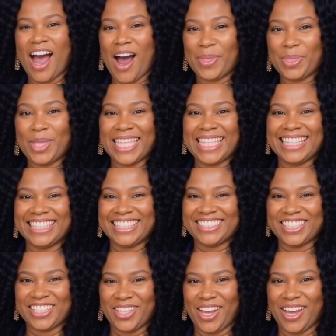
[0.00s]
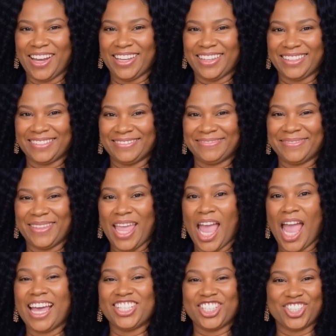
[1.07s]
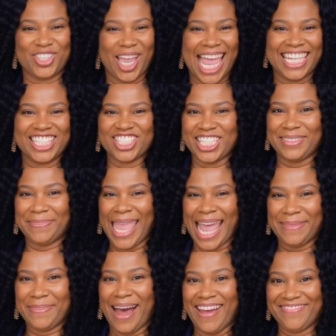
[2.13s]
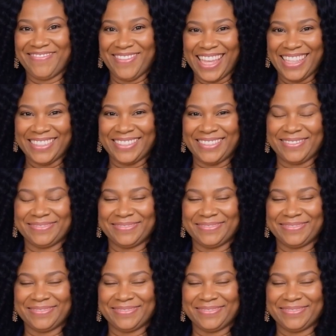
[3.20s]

a willingness to learn, a strategy backed by faith.